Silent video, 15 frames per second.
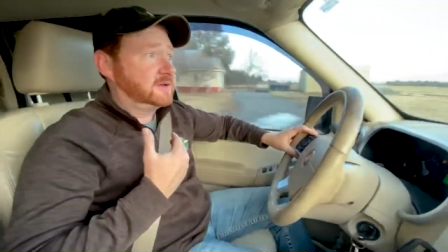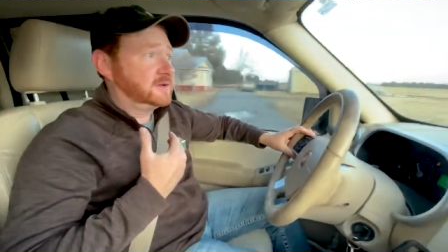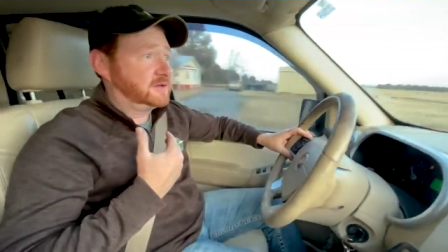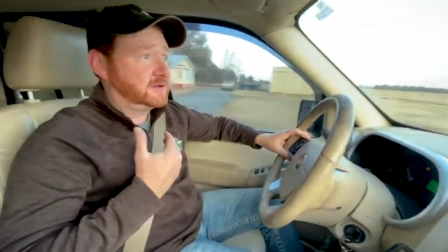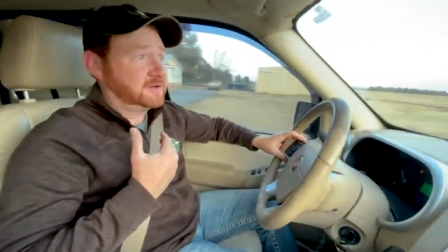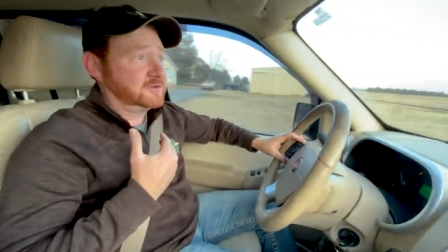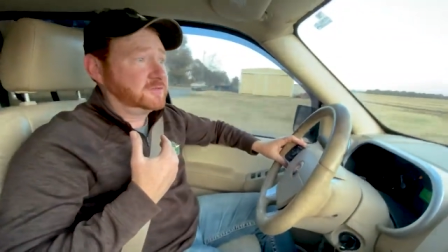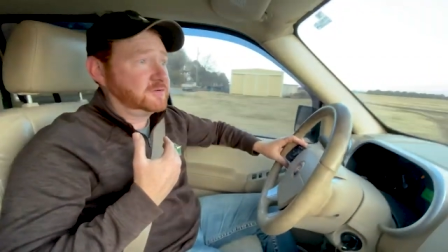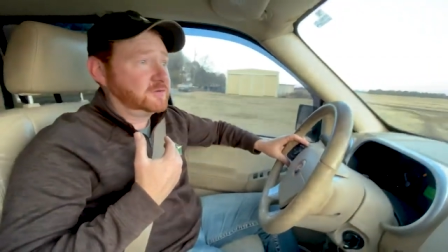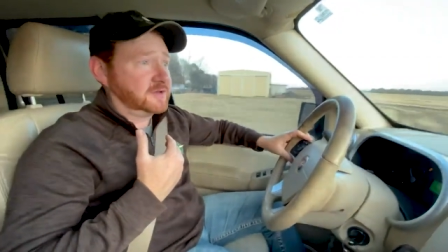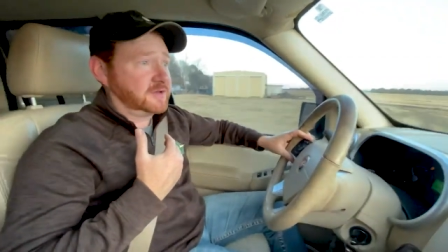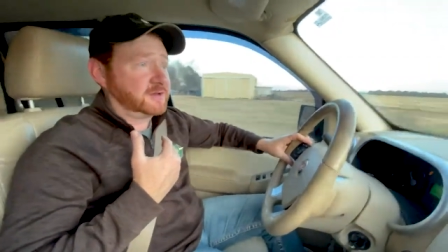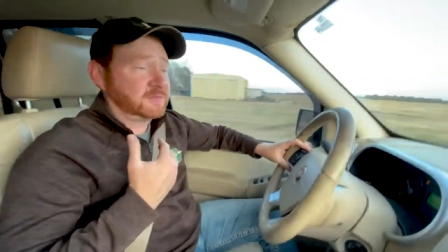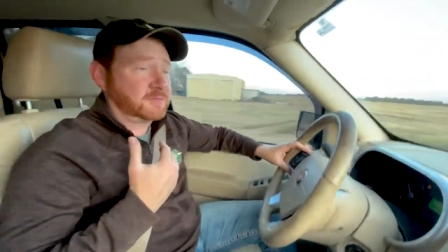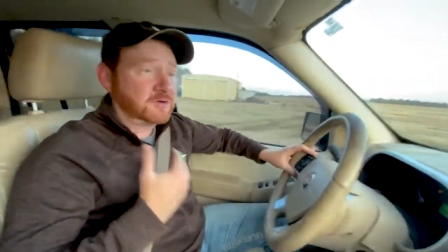going to do
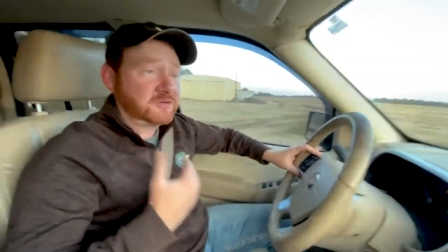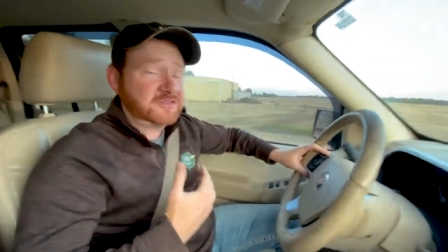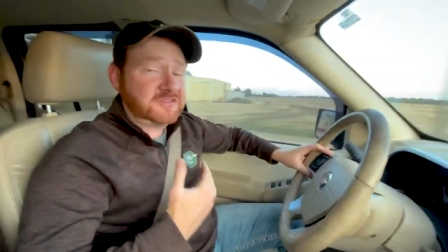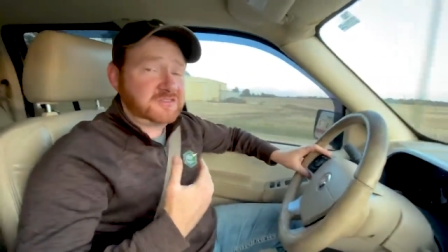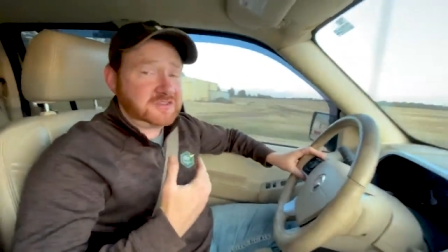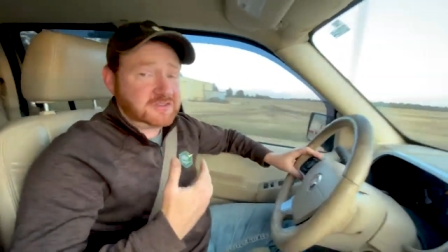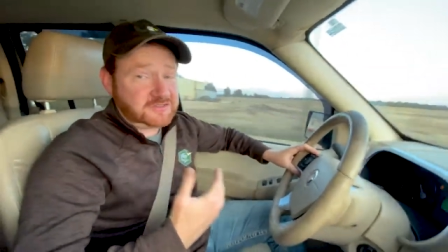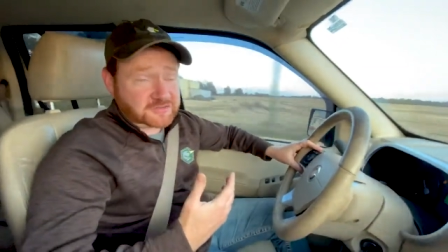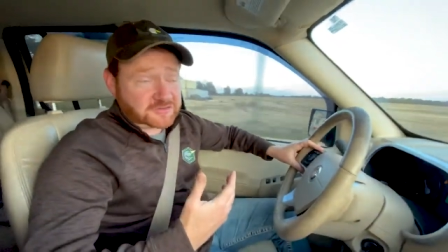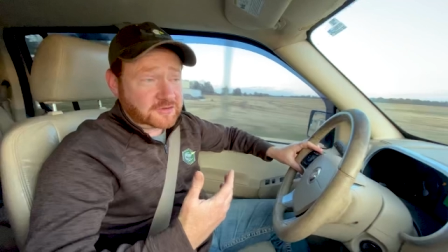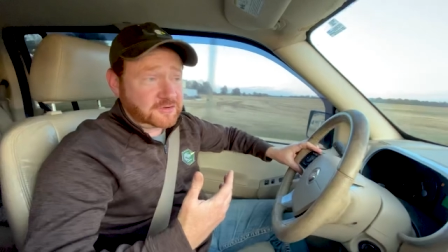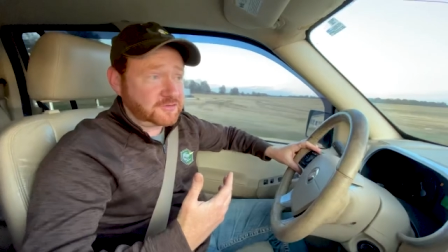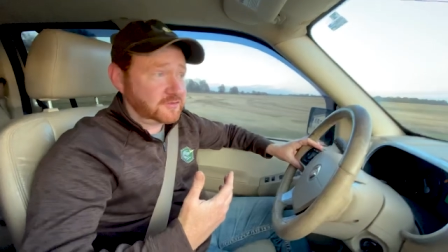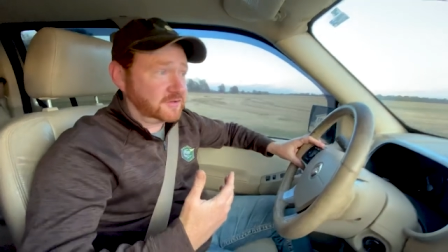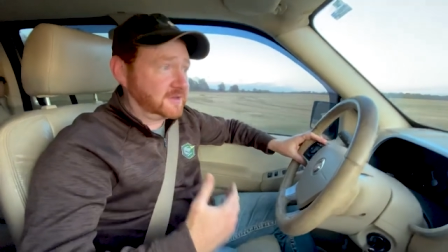an emergency
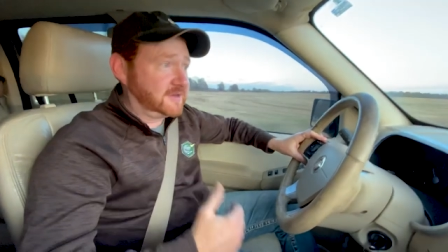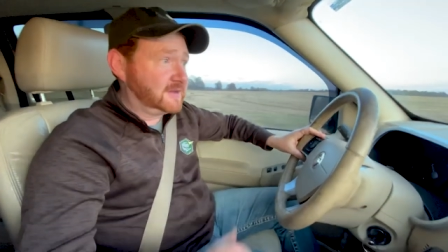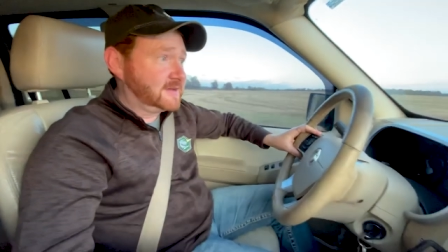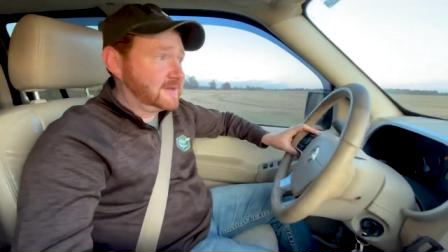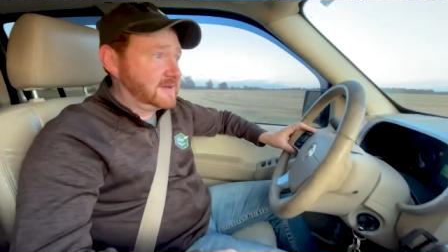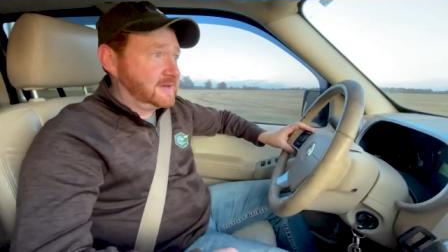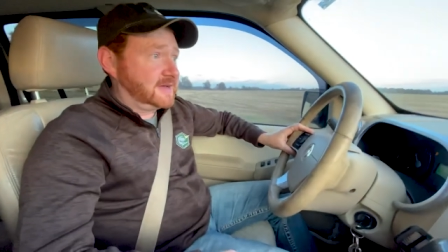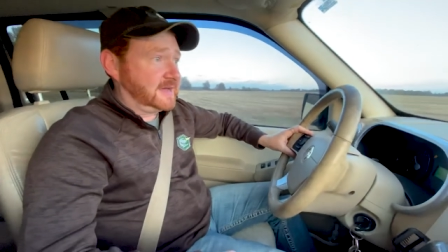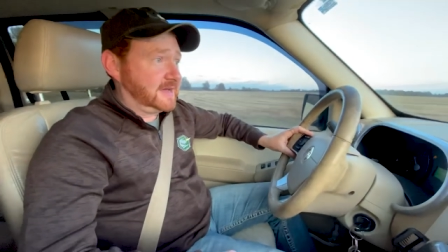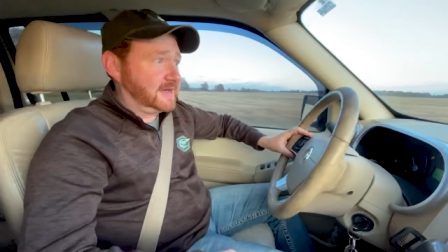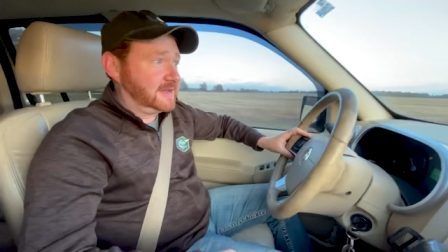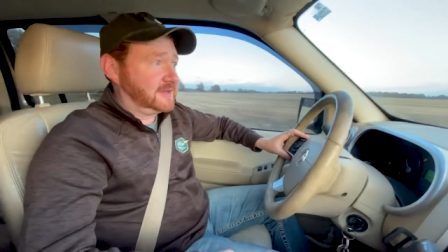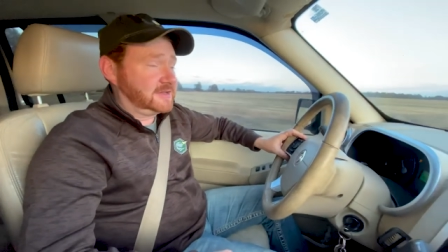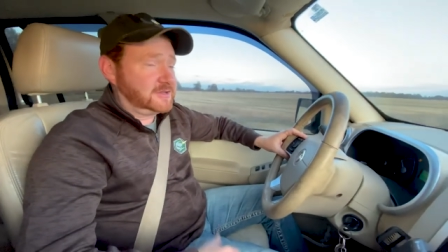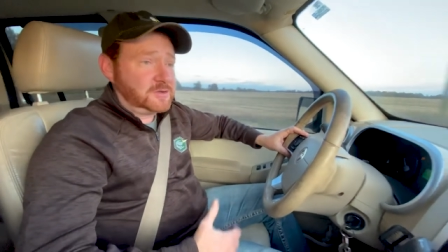surgery
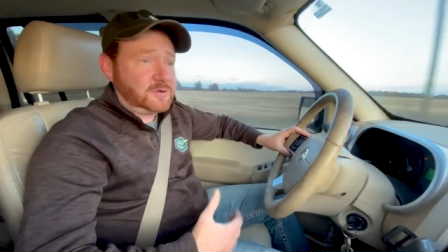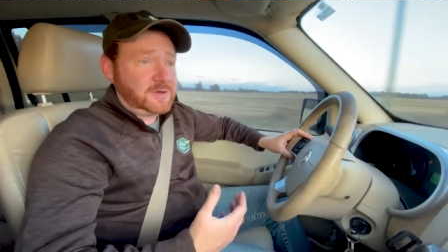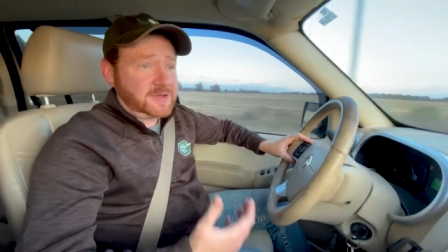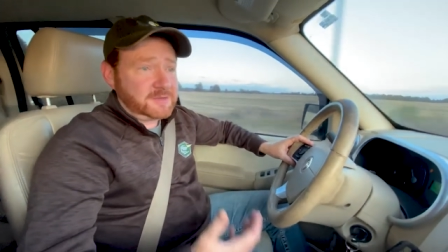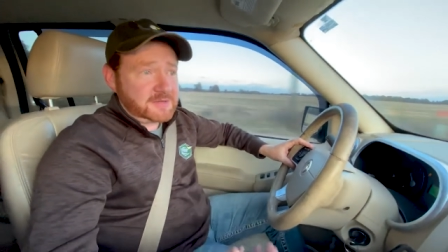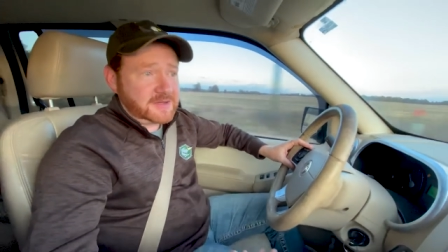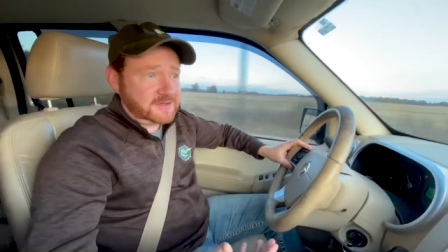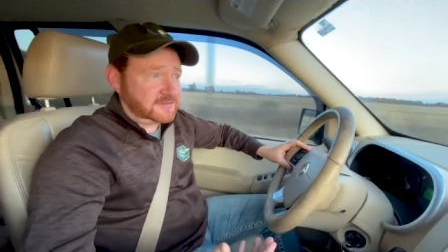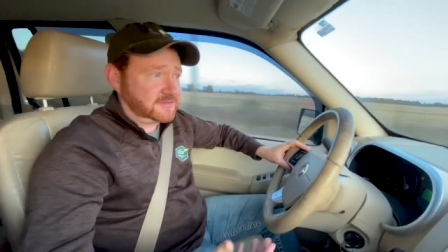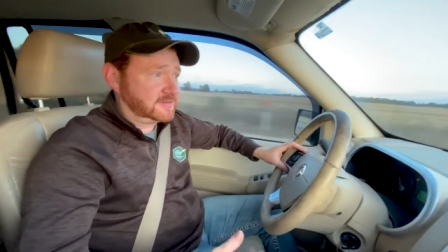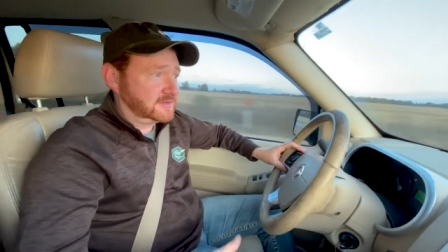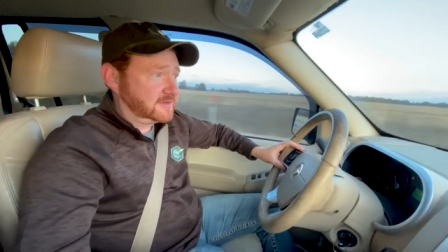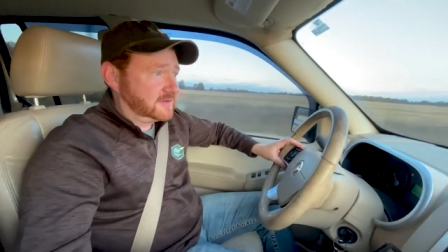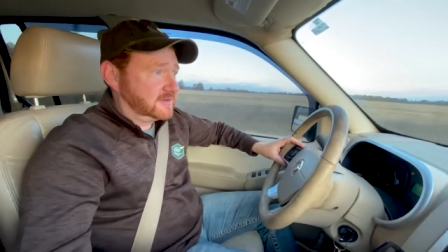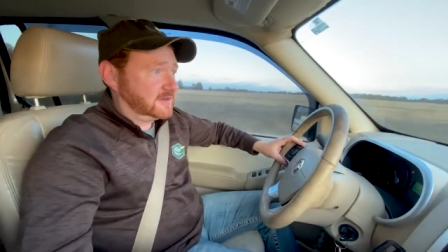at a UAMS
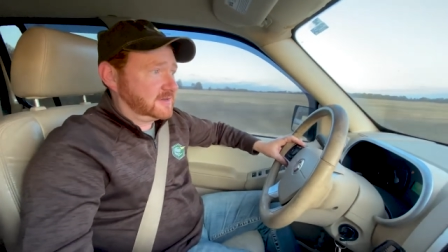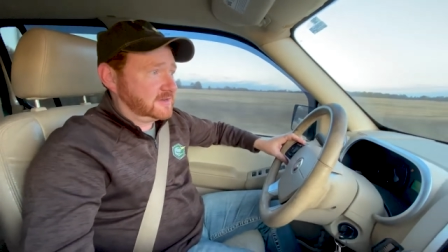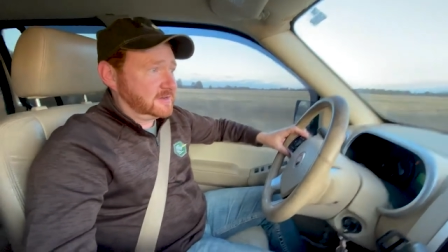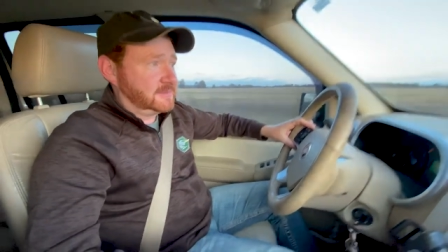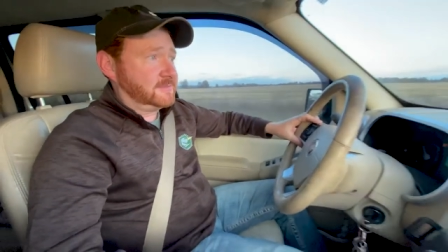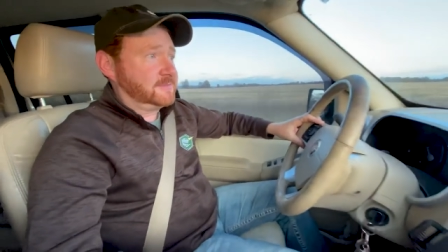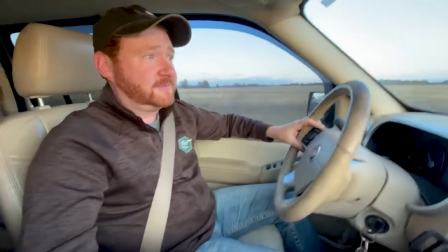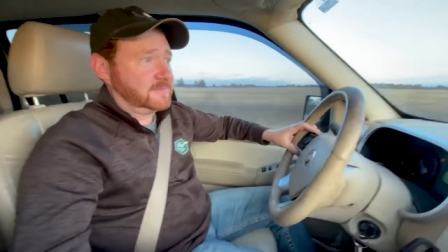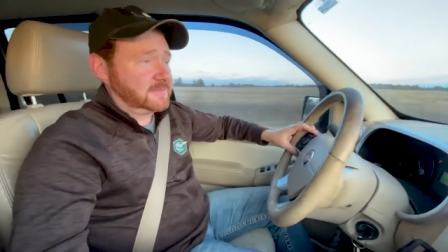um,